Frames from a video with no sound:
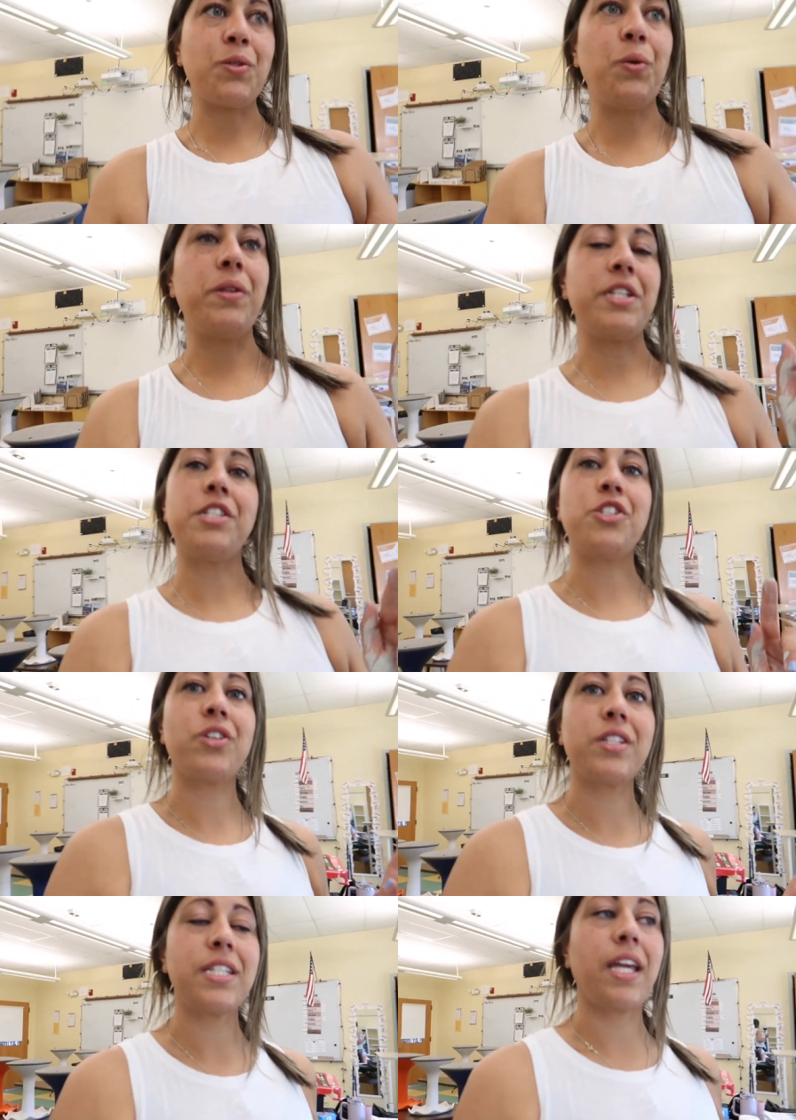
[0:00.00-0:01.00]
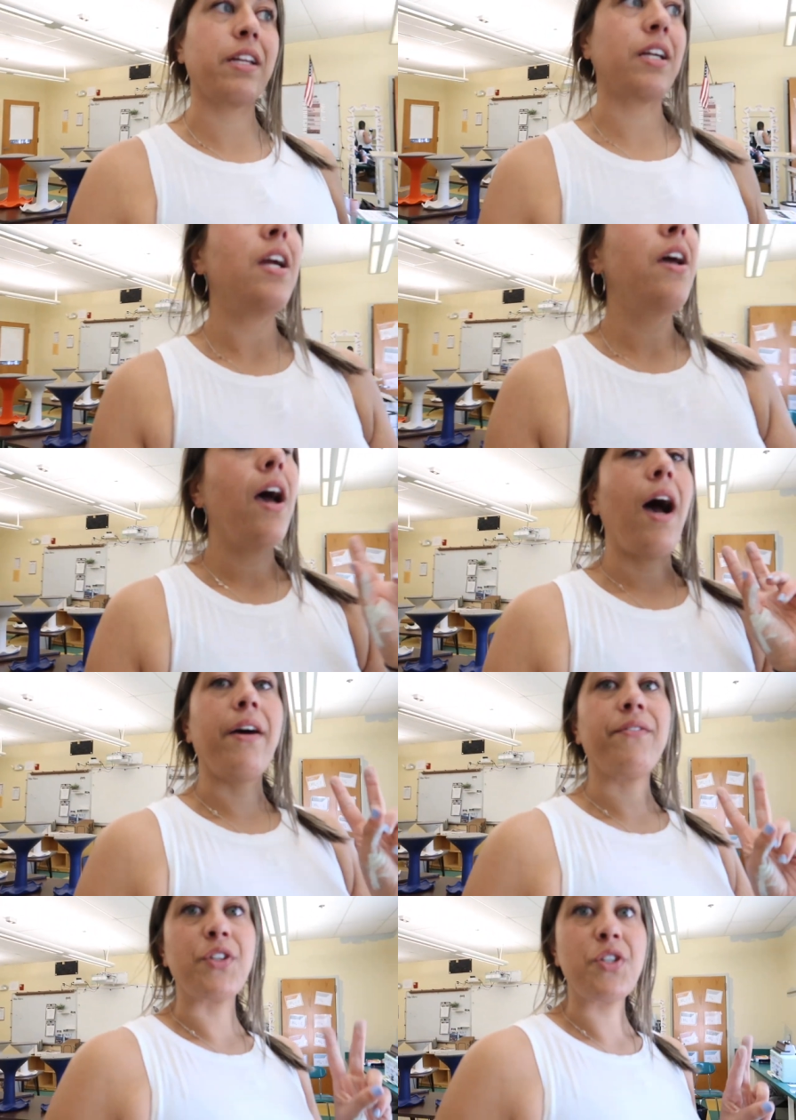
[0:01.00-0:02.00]
school in this district together
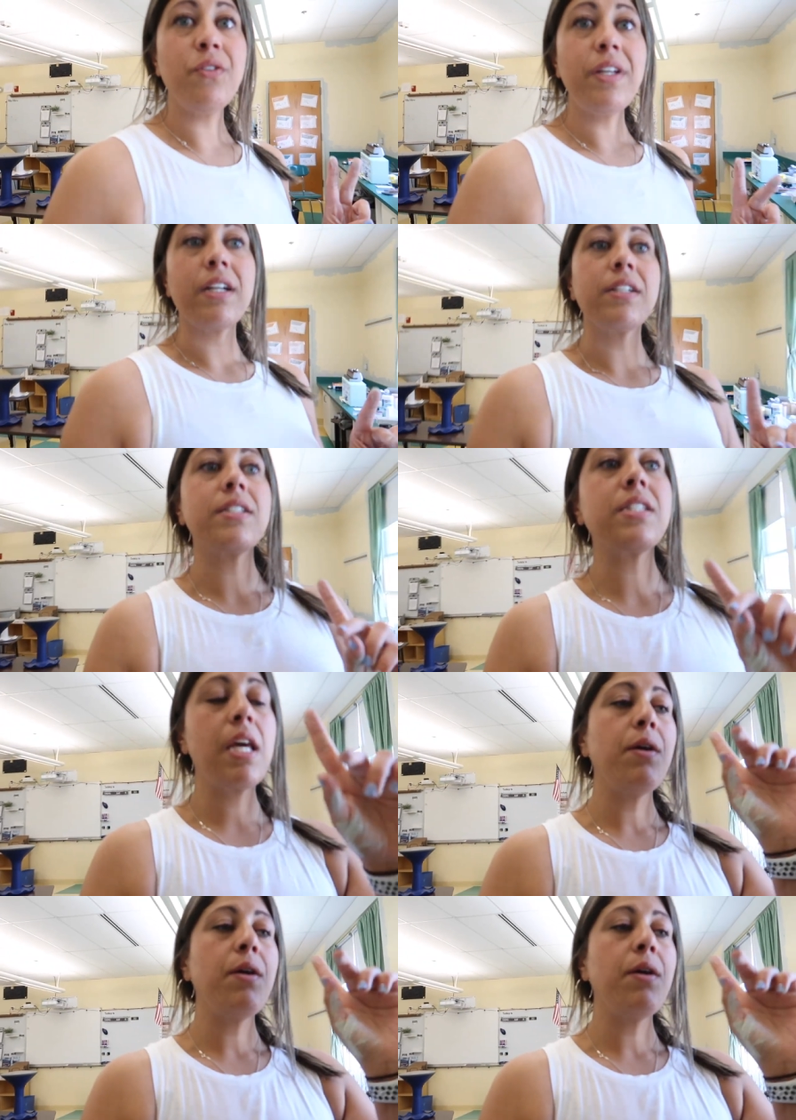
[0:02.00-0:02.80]
for 2 years